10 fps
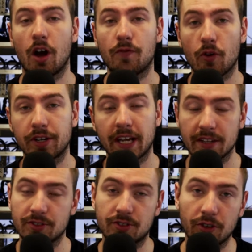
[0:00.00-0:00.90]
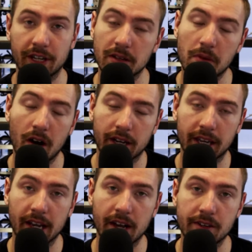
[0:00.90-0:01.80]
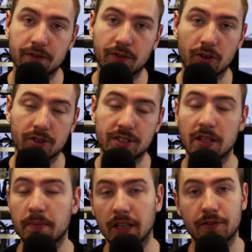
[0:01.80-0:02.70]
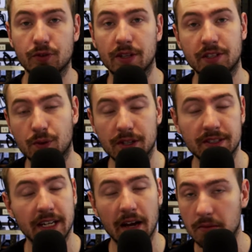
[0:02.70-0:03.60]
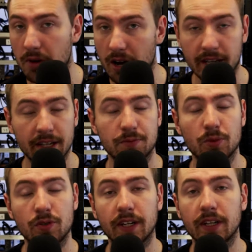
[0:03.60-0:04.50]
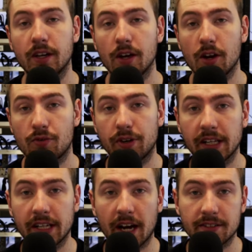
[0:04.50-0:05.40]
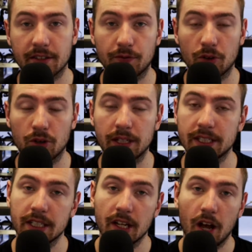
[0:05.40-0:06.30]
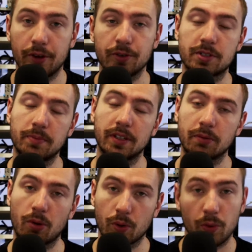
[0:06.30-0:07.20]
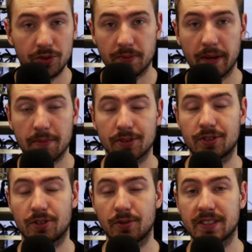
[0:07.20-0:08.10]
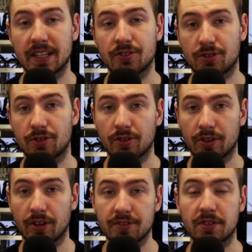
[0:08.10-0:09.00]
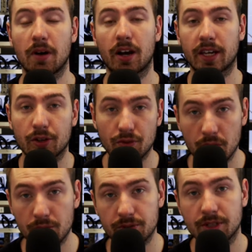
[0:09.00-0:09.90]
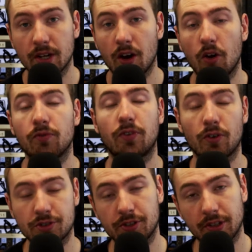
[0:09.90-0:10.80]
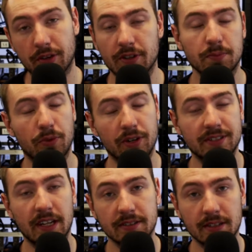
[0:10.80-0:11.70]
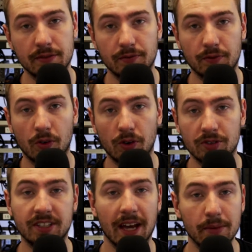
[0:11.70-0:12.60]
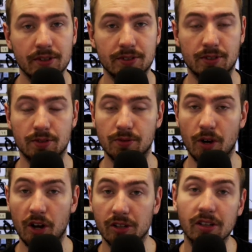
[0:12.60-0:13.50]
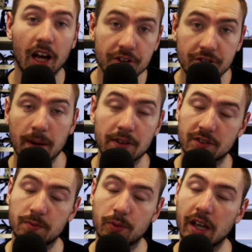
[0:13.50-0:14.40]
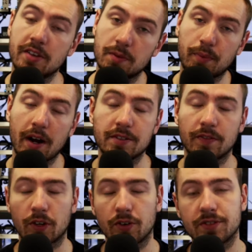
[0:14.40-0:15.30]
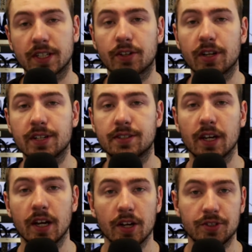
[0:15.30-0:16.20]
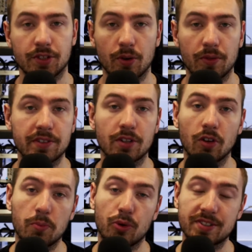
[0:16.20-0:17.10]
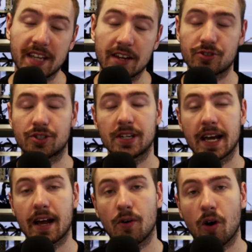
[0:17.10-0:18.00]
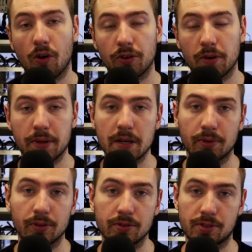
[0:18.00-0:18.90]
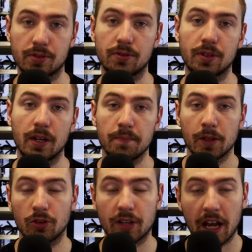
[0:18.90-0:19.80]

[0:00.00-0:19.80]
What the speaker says: avoid getting stung in the market, as of course in the middle of 2020 now the market is moving really nicely forward, and ultimately what we want to be able to do is ensure that as the market grows, unfortunately there is more incentive for scammers to earn larger amounts of money as the price of the coins increase. So there's a lot more attention now on people to look